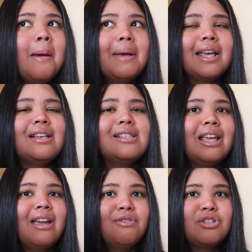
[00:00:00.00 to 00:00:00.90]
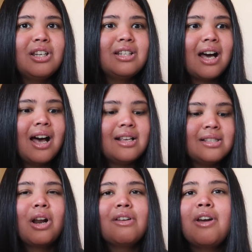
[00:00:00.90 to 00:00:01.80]
because if she does,
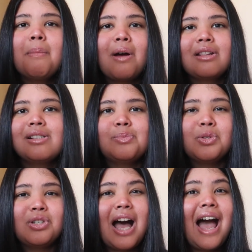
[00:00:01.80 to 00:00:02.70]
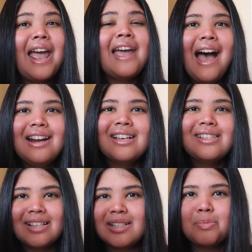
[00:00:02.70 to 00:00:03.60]
one of her brothers will die, and her
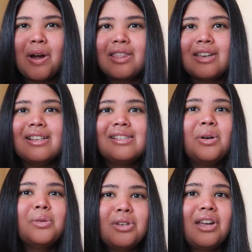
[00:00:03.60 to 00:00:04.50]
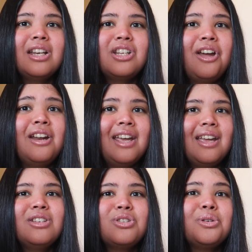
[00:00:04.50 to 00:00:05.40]
6 brothers also get turned
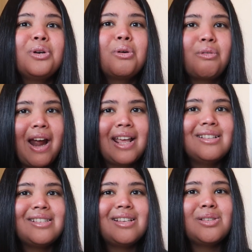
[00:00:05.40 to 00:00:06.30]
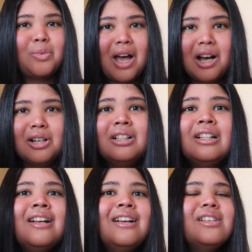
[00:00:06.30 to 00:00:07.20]
into cranes as well.